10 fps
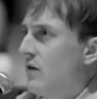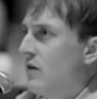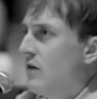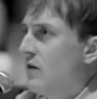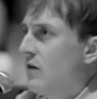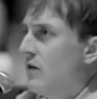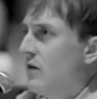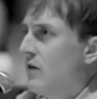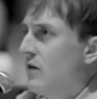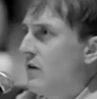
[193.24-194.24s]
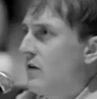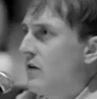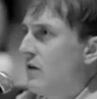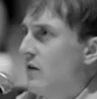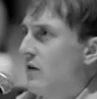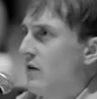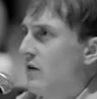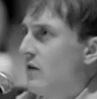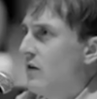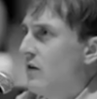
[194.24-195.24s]

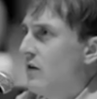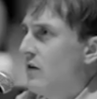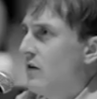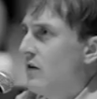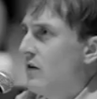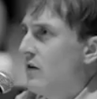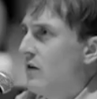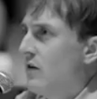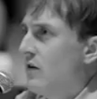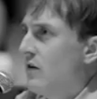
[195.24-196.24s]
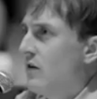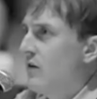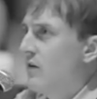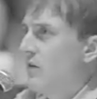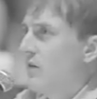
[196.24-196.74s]
[no speech]